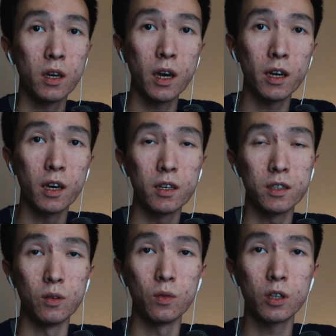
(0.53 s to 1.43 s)
Hi guys,
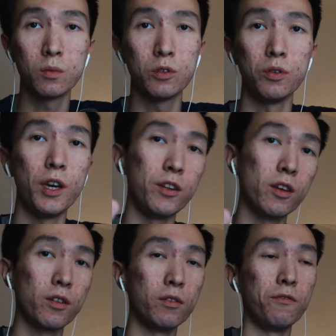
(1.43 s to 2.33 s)
and welcome to
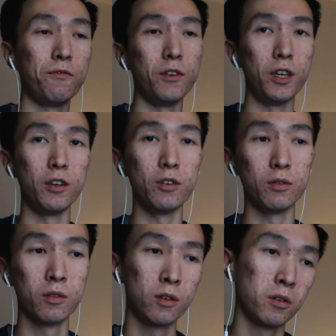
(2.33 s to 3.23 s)
another video
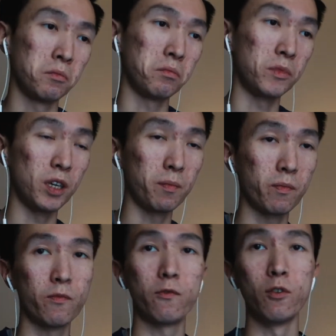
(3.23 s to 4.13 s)
tip
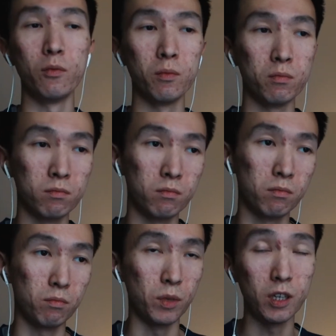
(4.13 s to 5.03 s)
from
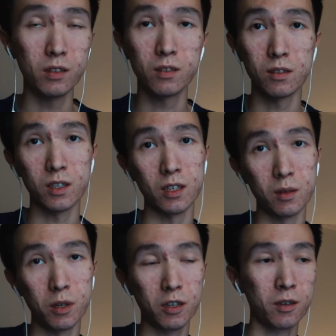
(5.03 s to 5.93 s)
me,
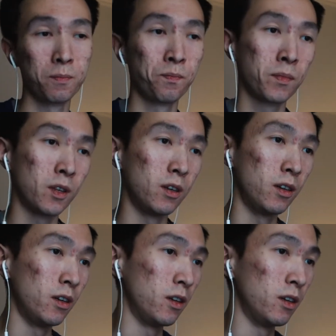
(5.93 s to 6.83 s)
Zanzebek.
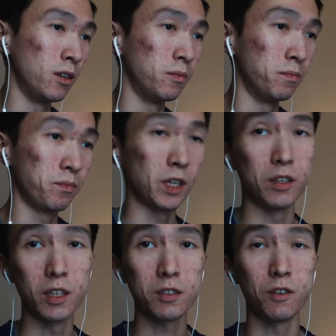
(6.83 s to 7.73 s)
And in
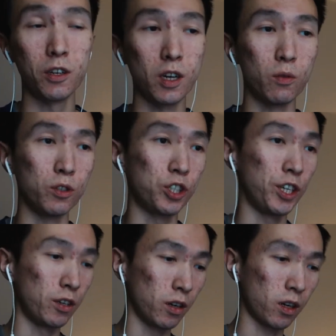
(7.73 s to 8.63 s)
this video I will
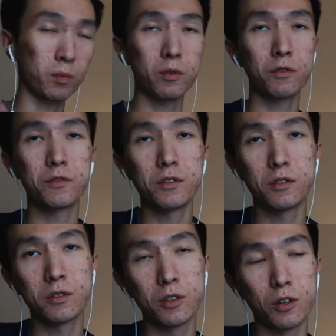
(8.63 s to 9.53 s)
share a couple of
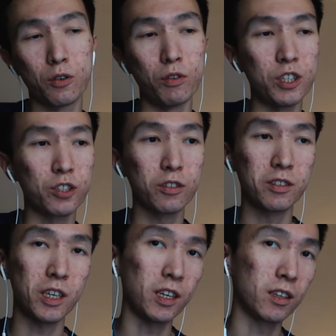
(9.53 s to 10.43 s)
screenshot
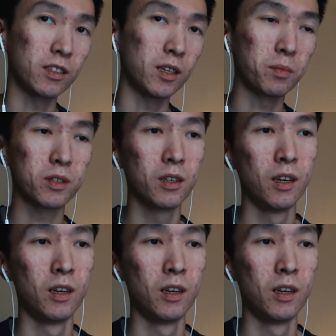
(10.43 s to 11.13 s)
taking tips